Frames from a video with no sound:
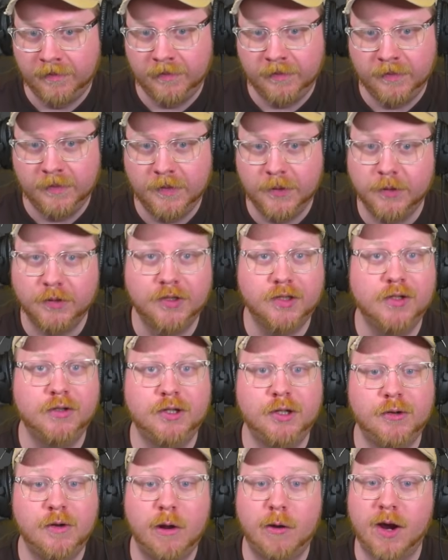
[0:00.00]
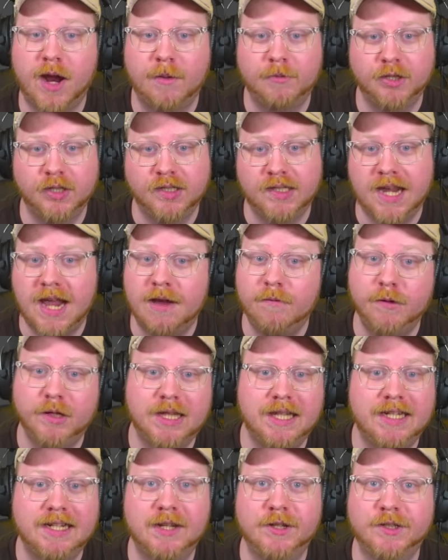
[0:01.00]
Those are your two note options.
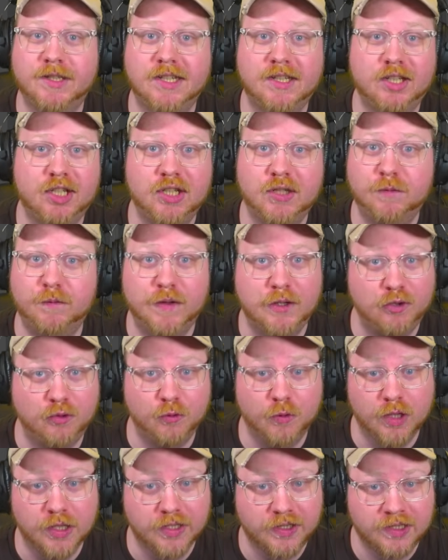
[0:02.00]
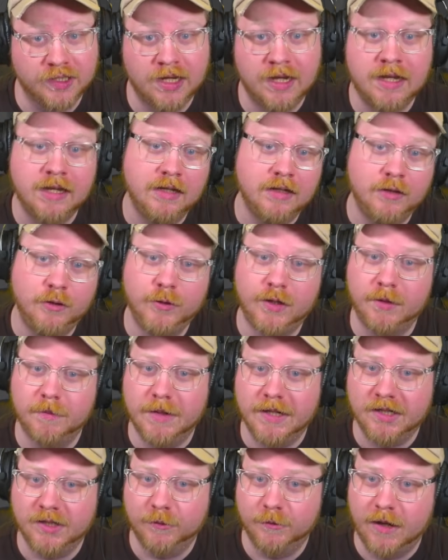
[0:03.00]
Everything else is just visuals. You can
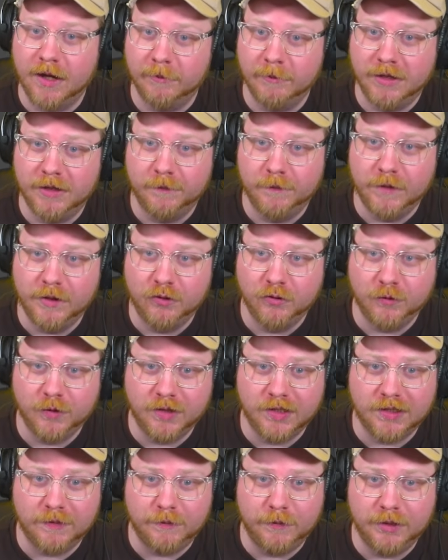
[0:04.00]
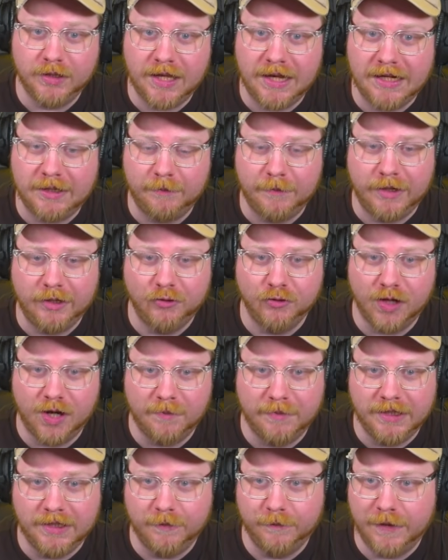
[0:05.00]
mess around with the visuals if you like by
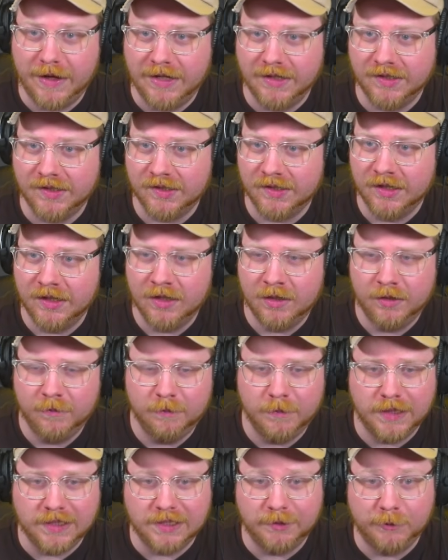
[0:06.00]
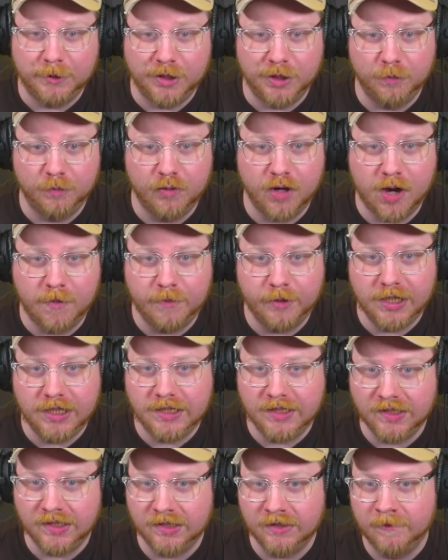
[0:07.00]
dropping events, messing with their
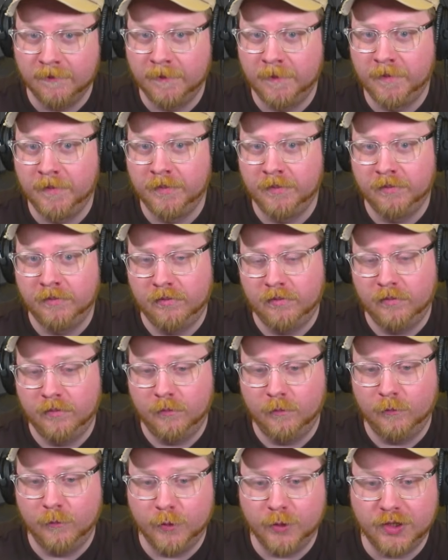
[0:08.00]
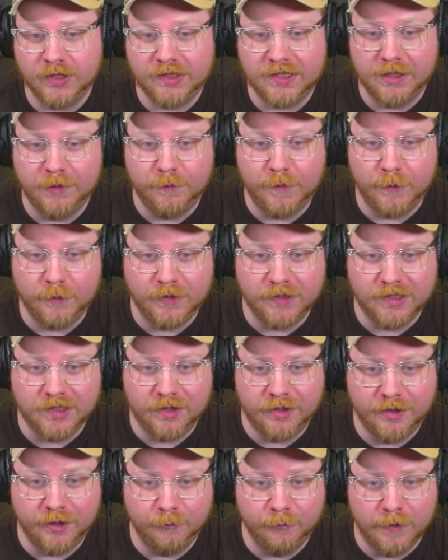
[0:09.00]
properties. We're just going to focus
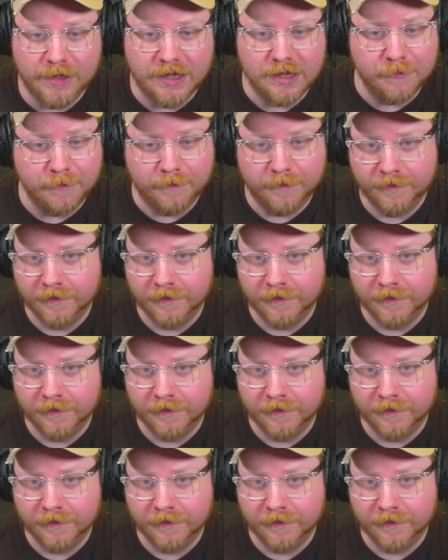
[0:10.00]
on the rhythm.